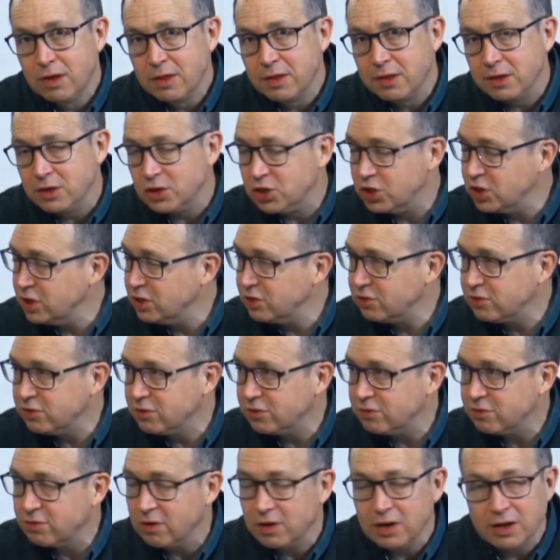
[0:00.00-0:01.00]
that
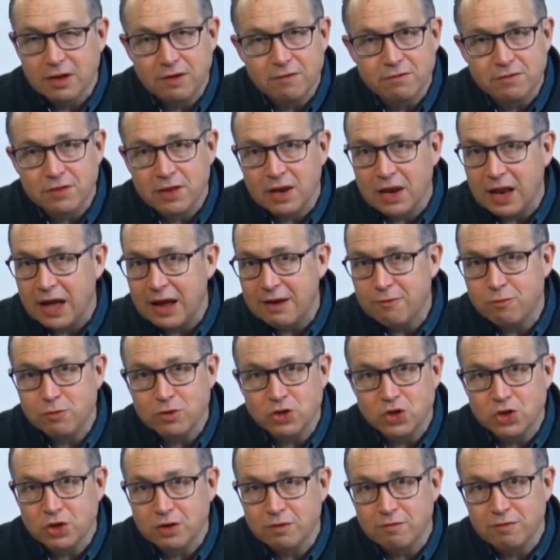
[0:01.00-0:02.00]
Jesus lived the life
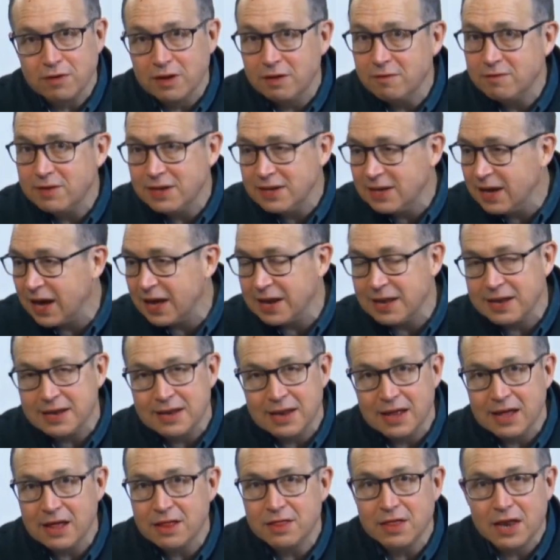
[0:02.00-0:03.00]
we should have lived. He died a
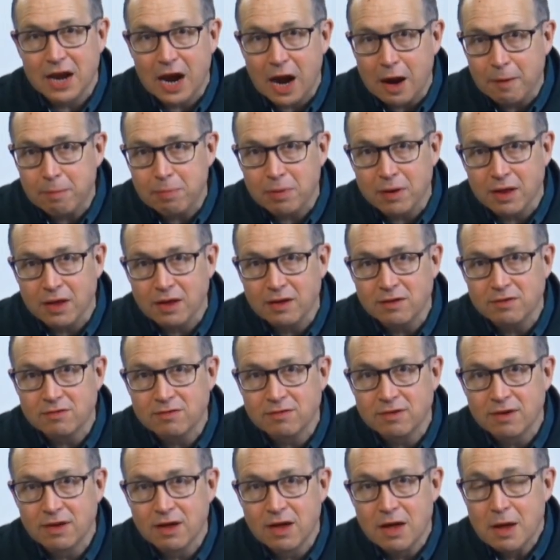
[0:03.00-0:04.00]
death in our
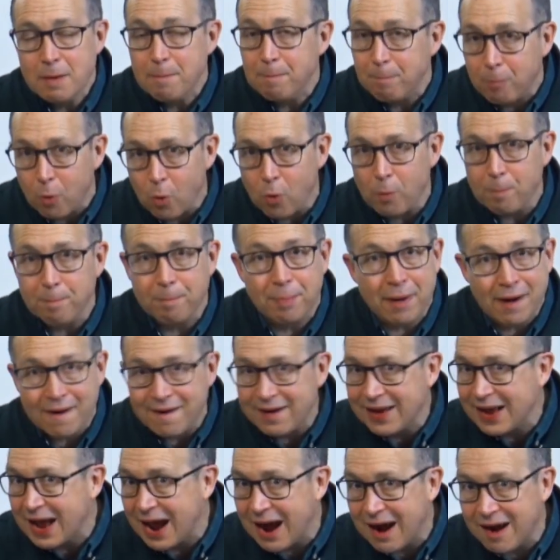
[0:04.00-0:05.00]
place,
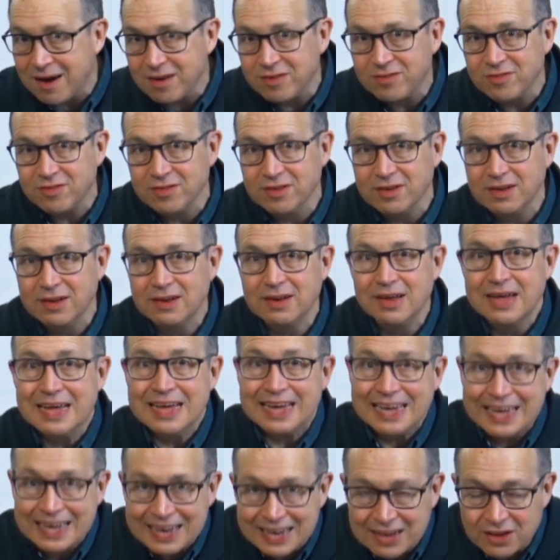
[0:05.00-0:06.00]
bearing our sin
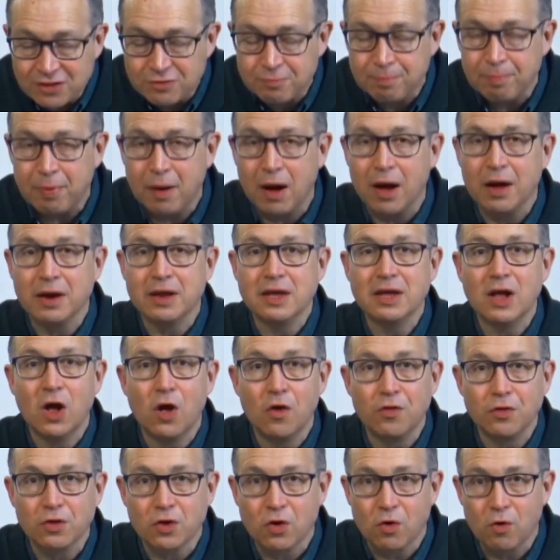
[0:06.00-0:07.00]
in His body
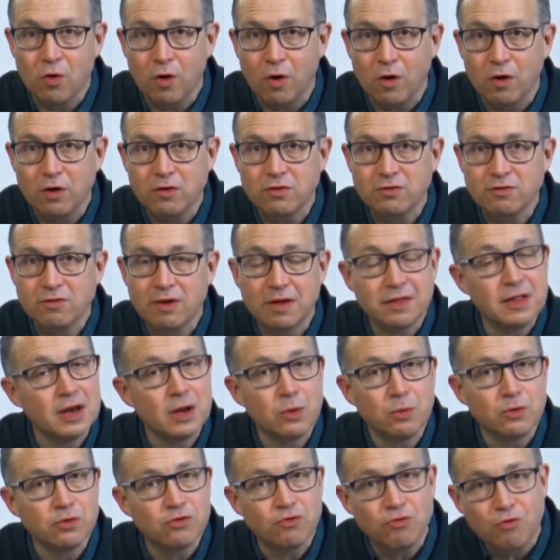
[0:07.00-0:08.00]
on the cross, and then
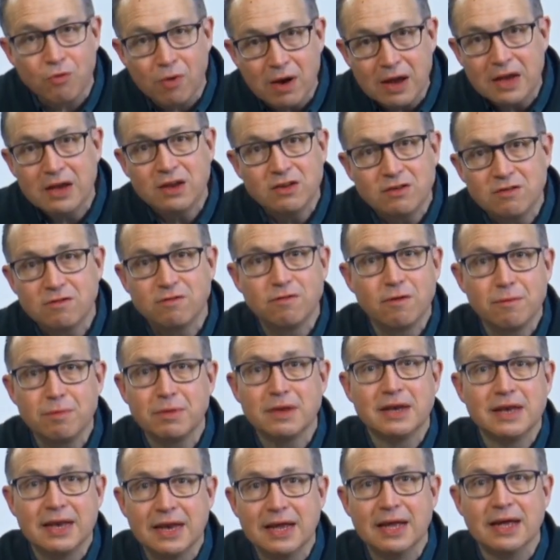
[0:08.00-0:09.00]
He was raised from
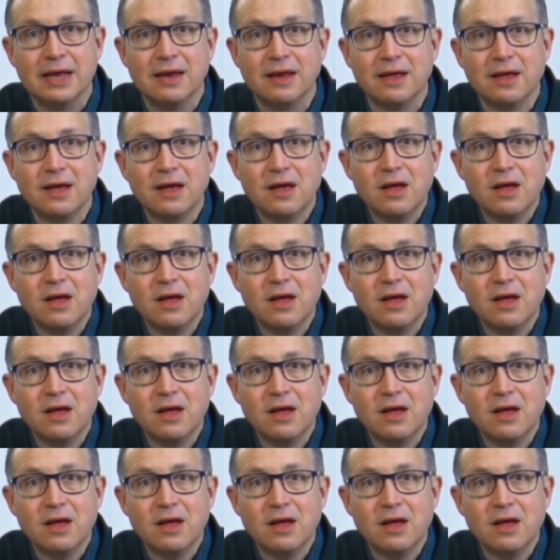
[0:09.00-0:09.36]
the dead